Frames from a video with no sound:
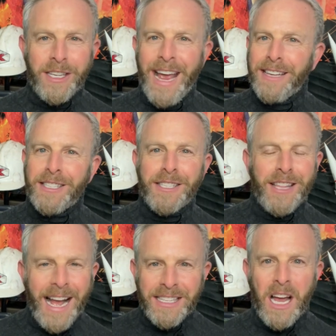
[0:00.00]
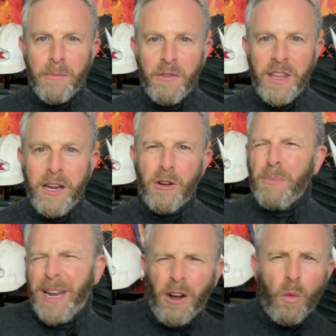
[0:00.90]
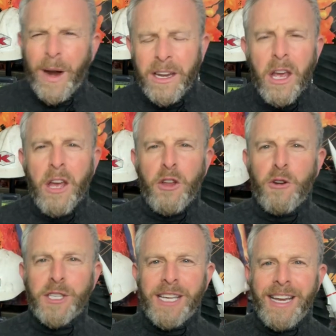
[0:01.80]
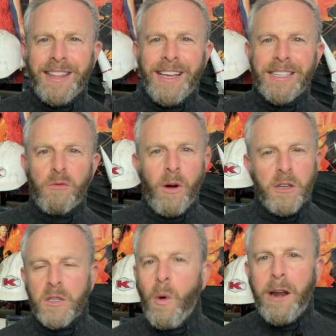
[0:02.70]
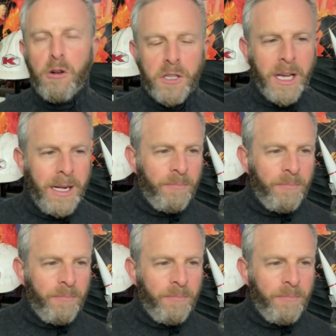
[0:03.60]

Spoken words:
Yes, it's that time of year, depending on when you're seeing this, where sweaters,